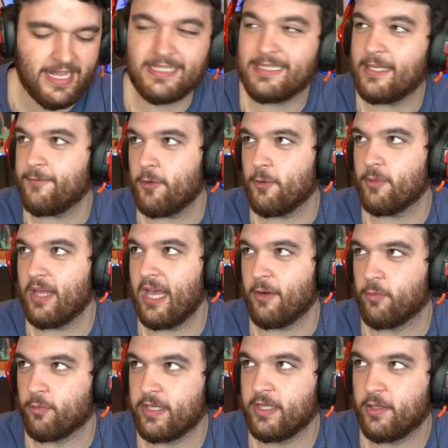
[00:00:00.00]
is if you like
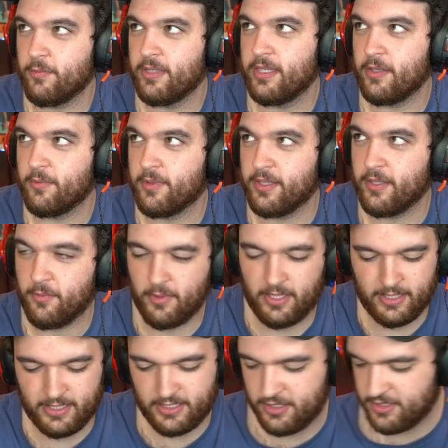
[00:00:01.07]
really, really, really want
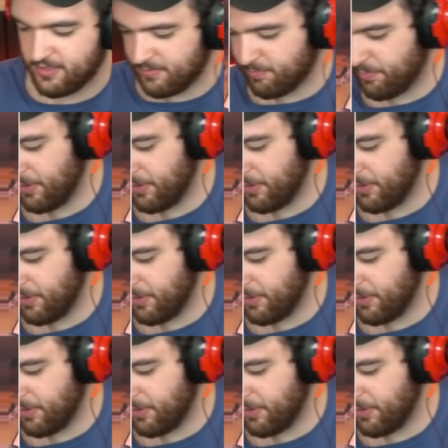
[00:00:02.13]
to just